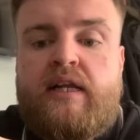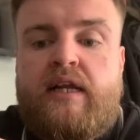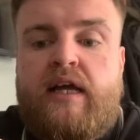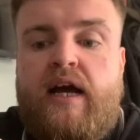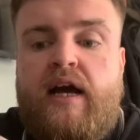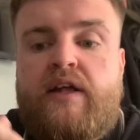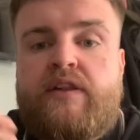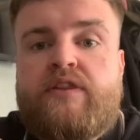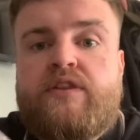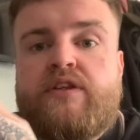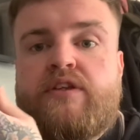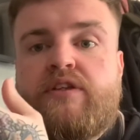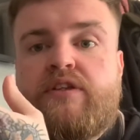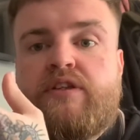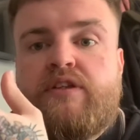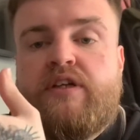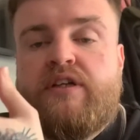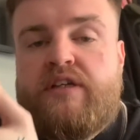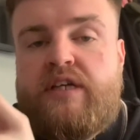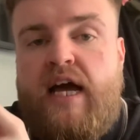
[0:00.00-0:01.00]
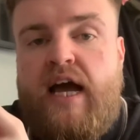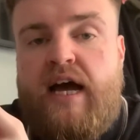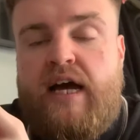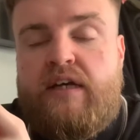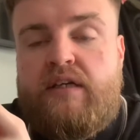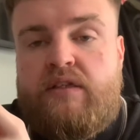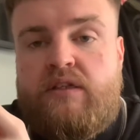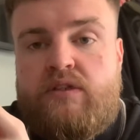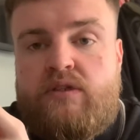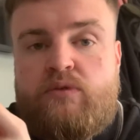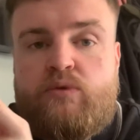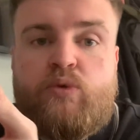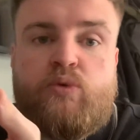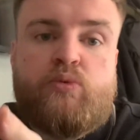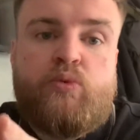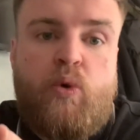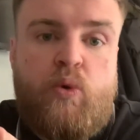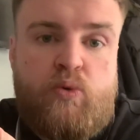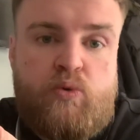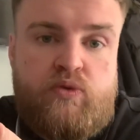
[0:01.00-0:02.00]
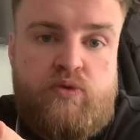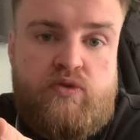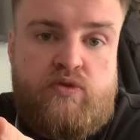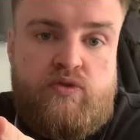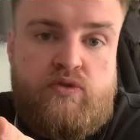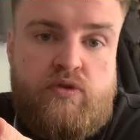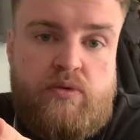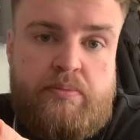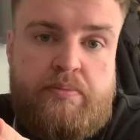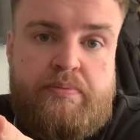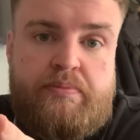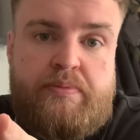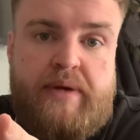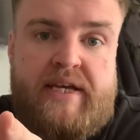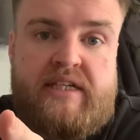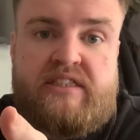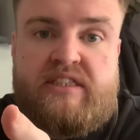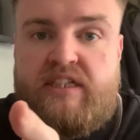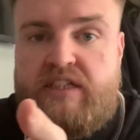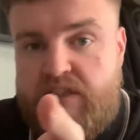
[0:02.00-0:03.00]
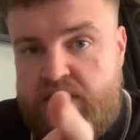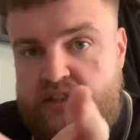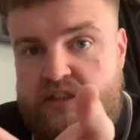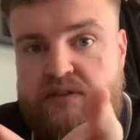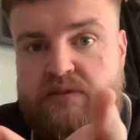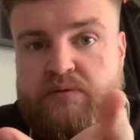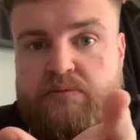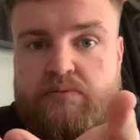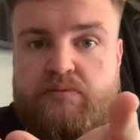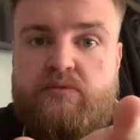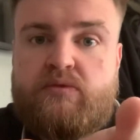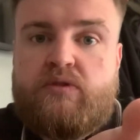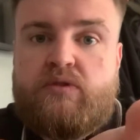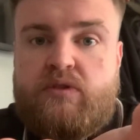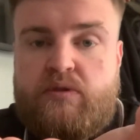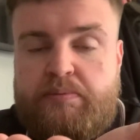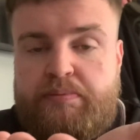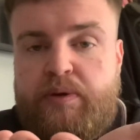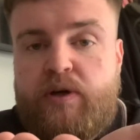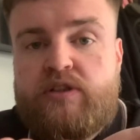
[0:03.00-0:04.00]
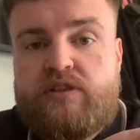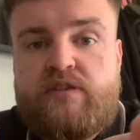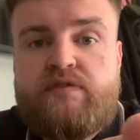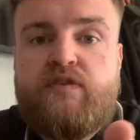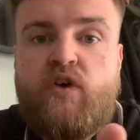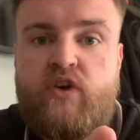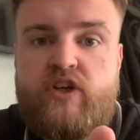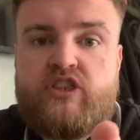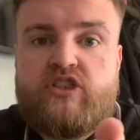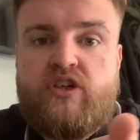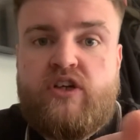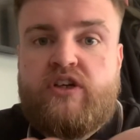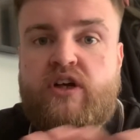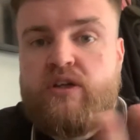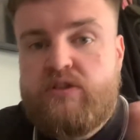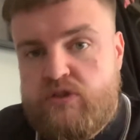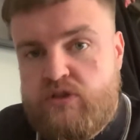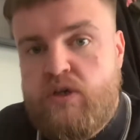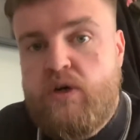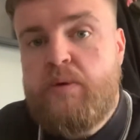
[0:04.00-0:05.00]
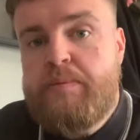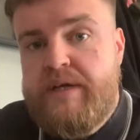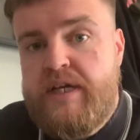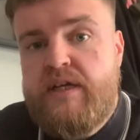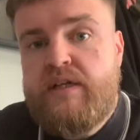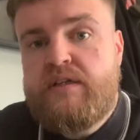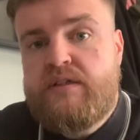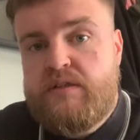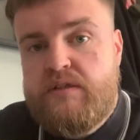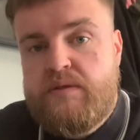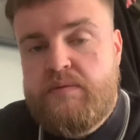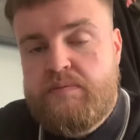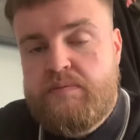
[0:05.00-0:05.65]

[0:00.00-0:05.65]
And the nan, or wolf, basically puts a voice on and goes, "Come in."